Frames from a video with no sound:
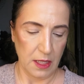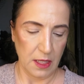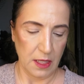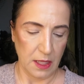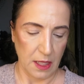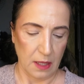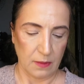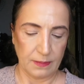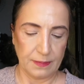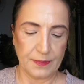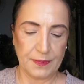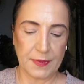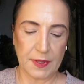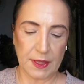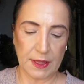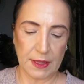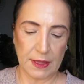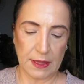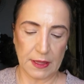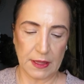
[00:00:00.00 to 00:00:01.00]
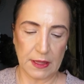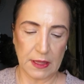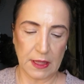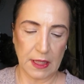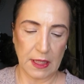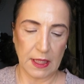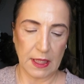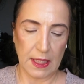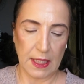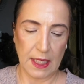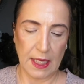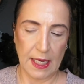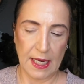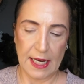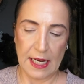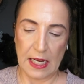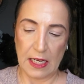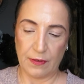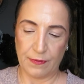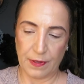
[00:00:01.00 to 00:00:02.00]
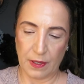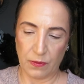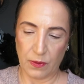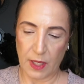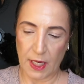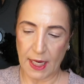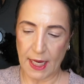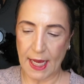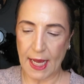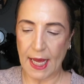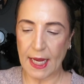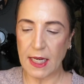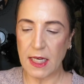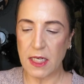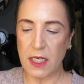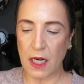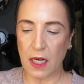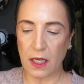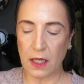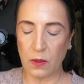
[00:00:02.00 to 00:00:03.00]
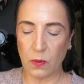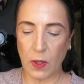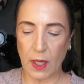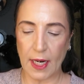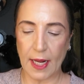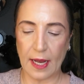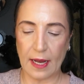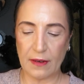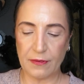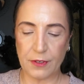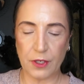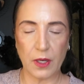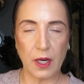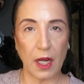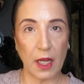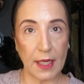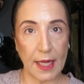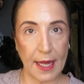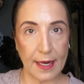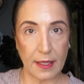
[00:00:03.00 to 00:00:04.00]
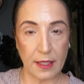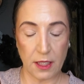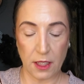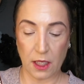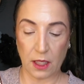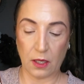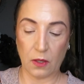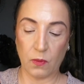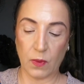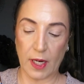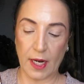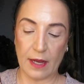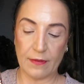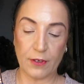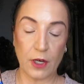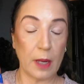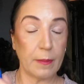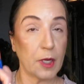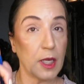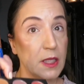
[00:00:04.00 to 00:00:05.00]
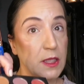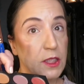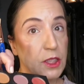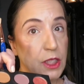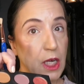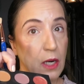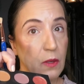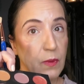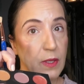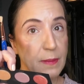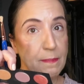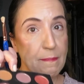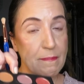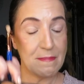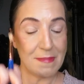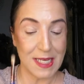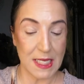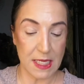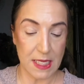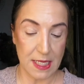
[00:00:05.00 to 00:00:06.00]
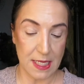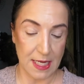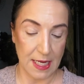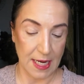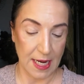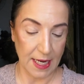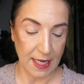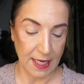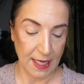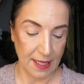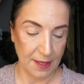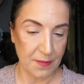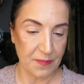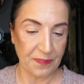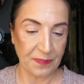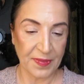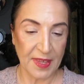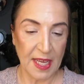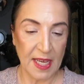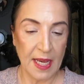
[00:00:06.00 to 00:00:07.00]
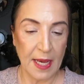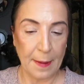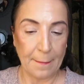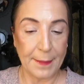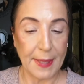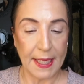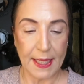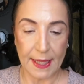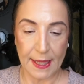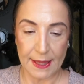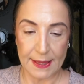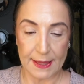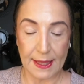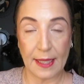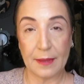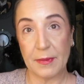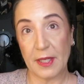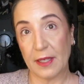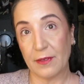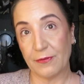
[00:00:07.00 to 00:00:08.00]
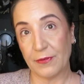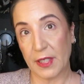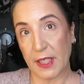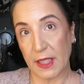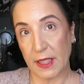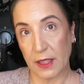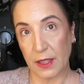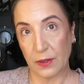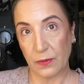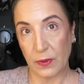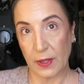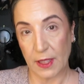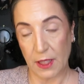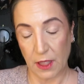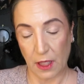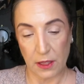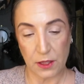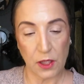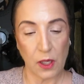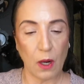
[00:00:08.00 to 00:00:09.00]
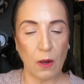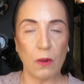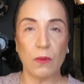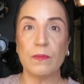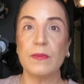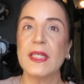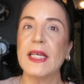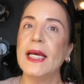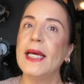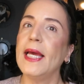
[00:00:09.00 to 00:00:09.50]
No. If I want to add a darker one after, I'll add a darker one after. I'm gonna start with Mystic because I'm not very good with darks. Oh,